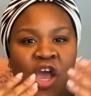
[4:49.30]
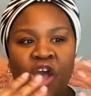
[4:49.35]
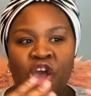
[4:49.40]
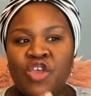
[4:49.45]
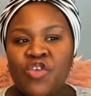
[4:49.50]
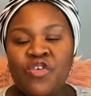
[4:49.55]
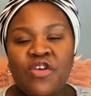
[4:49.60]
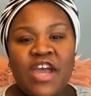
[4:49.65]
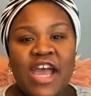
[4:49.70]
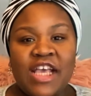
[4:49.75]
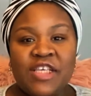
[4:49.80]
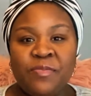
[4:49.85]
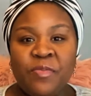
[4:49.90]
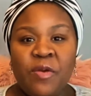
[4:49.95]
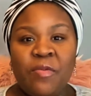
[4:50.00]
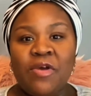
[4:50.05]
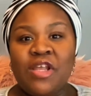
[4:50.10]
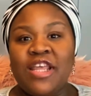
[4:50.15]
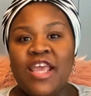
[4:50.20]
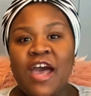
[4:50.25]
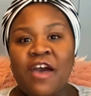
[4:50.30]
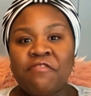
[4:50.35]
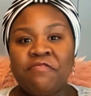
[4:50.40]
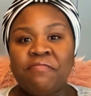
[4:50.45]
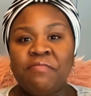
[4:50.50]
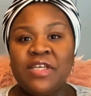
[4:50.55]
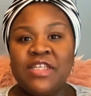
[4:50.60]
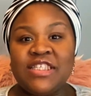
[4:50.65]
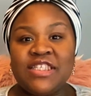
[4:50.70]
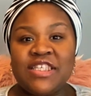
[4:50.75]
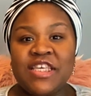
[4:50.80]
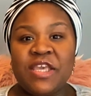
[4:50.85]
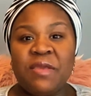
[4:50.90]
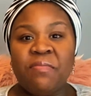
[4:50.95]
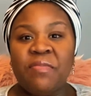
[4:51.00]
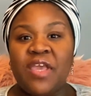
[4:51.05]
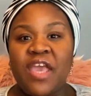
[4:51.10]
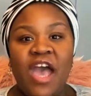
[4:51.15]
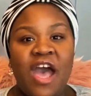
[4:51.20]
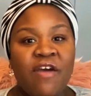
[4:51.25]
you guys probably have been seeing
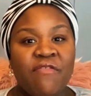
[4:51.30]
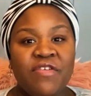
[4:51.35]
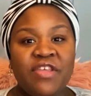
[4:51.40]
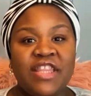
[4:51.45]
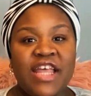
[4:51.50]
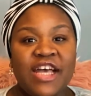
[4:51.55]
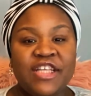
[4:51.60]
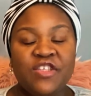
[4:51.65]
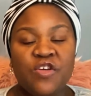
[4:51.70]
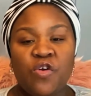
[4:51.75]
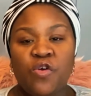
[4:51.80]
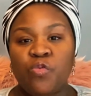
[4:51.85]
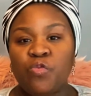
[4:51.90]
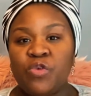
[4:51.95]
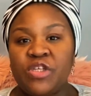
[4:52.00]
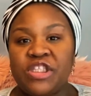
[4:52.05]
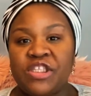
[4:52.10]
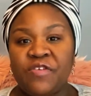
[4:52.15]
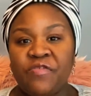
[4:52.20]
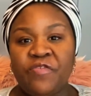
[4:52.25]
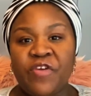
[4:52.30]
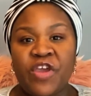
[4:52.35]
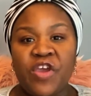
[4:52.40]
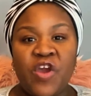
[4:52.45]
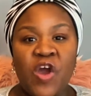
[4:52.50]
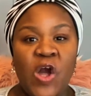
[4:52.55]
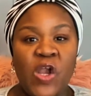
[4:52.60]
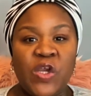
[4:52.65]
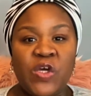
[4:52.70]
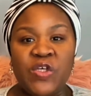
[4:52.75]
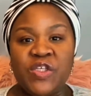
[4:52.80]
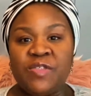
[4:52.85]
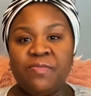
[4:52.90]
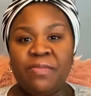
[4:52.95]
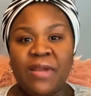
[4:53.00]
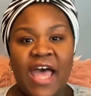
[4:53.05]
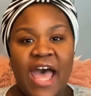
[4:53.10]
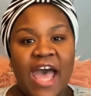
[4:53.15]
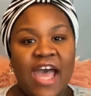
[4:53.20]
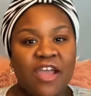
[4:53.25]
me having that on with different colors,
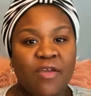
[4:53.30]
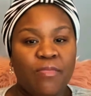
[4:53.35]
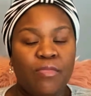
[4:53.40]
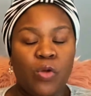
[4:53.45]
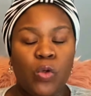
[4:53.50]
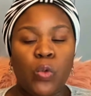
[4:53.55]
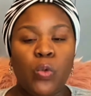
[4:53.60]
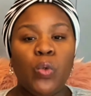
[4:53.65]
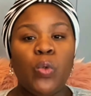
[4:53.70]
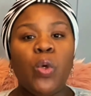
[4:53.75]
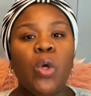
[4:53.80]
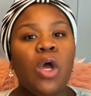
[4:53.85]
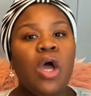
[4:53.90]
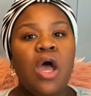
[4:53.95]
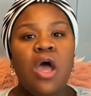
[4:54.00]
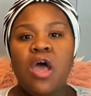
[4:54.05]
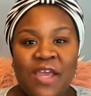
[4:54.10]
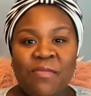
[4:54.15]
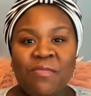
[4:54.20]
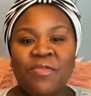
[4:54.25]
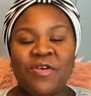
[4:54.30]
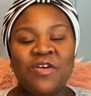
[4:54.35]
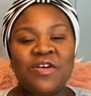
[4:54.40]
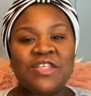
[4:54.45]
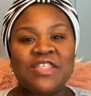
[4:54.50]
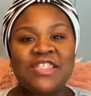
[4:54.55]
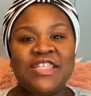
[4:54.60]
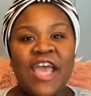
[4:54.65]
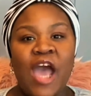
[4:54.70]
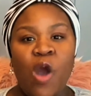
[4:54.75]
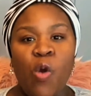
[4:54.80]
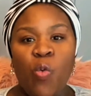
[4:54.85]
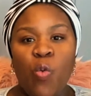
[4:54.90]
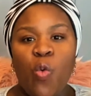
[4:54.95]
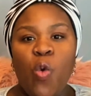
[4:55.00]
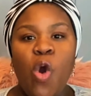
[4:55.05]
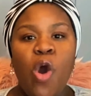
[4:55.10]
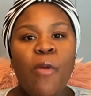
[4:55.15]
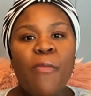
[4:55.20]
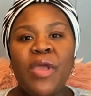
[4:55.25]
black, blue, and because they are
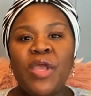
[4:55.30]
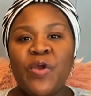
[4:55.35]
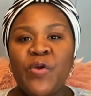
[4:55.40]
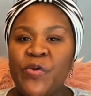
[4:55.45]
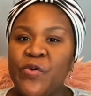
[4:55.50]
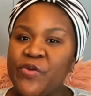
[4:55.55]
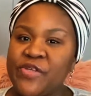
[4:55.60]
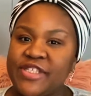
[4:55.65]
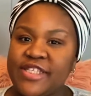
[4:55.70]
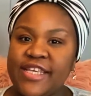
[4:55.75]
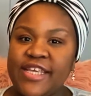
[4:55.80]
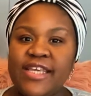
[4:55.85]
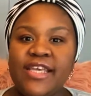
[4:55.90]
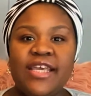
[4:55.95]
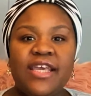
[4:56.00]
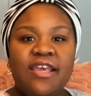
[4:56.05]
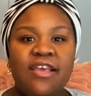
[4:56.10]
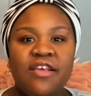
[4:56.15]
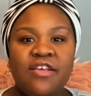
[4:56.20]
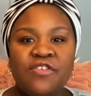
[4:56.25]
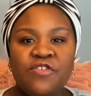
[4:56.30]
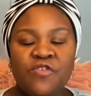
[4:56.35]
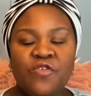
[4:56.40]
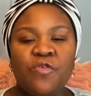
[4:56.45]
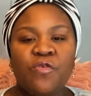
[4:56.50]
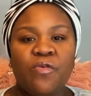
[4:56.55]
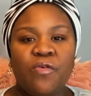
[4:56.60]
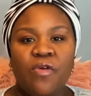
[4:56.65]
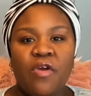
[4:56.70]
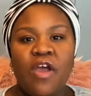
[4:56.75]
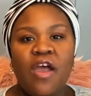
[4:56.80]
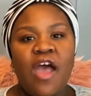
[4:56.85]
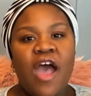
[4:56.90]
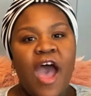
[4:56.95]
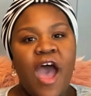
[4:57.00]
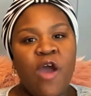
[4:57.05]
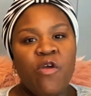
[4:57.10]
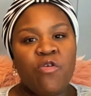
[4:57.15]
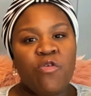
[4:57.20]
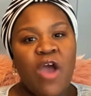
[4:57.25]
warm and cozy. So
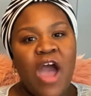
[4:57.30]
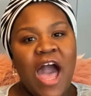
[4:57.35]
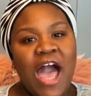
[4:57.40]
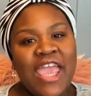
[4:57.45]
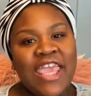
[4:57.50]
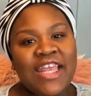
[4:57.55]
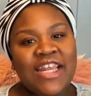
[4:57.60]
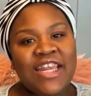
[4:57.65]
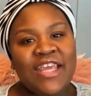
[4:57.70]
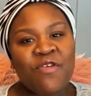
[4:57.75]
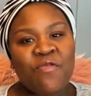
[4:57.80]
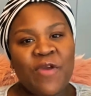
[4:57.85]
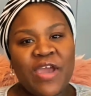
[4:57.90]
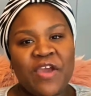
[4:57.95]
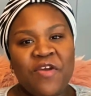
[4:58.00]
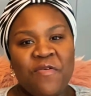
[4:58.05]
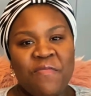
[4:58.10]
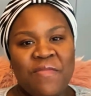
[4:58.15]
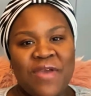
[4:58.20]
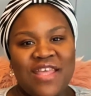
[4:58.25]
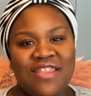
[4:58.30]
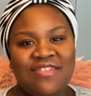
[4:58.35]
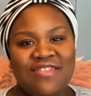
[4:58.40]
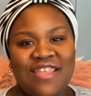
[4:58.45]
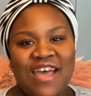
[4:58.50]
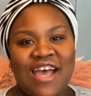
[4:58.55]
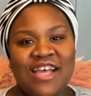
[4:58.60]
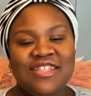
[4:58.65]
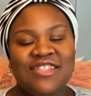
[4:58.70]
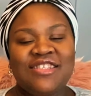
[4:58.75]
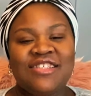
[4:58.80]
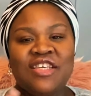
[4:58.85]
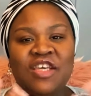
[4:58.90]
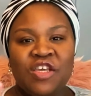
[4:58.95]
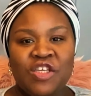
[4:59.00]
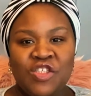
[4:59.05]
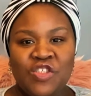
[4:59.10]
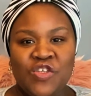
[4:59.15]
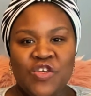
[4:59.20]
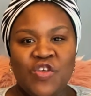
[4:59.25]
I will highly recommend that
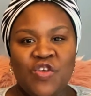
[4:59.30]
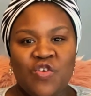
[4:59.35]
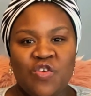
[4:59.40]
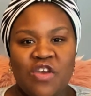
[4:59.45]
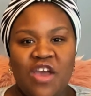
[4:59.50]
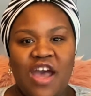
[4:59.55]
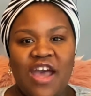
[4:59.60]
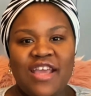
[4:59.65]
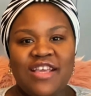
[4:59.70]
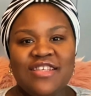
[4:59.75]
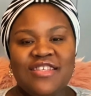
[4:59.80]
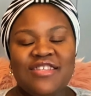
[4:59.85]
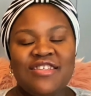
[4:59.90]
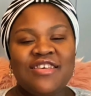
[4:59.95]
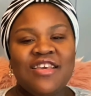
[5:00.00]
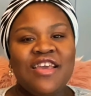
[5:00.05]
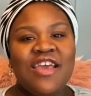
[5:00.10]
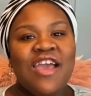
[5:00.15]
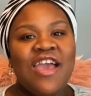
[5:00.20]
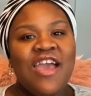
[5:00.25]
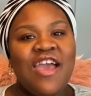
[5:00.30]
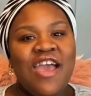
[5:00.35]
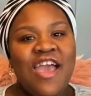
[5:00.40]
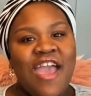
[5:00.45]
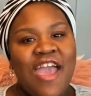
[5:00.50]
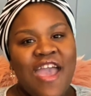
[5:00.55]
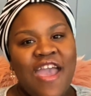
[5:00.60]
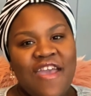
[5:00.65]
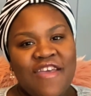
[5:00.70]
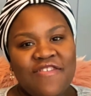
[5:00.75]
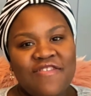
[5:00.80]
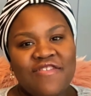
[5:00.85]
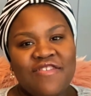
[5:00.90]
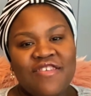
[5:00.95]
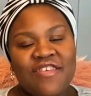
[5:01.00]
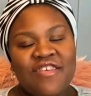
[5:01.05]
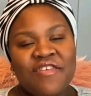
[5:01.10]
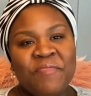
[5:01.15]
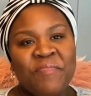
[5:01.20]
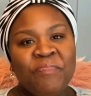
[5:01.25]
to you guys. And
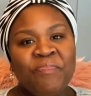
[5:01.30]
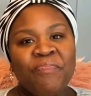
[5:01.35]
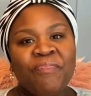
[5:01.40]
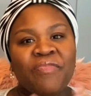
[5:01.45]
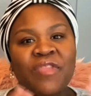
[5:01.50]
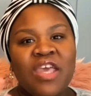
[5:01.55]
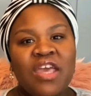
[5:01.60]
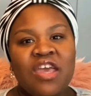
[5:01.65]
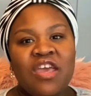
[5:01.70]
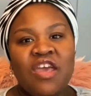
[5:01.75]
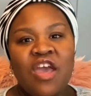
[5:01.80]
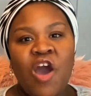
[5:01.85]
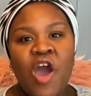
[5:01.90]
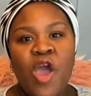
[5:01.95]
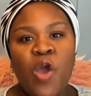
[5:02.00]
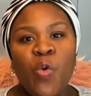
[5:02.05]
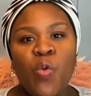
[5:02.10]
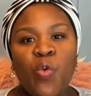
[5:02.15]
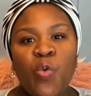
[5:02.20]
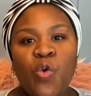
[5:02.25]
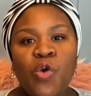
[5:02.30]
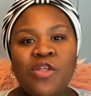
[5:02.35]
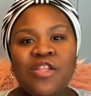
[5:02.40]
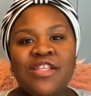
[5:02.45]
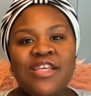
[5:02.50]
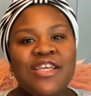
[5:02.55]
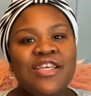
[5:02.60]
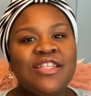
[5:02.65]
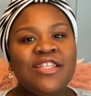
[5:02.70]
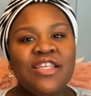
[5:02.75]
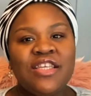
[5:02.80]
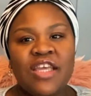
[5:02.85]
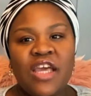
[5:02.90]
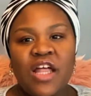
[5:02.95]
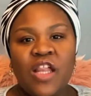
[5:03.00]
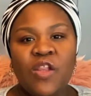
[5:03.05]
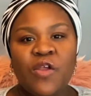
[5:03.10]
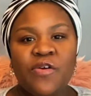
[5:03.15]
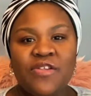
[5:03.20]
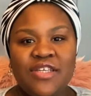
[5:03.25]
a woolen
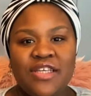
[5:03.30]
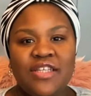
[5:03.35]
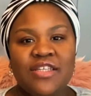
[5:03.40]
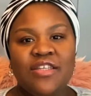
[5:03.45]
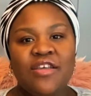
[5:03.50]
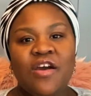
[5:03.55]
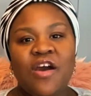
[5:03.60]
clothing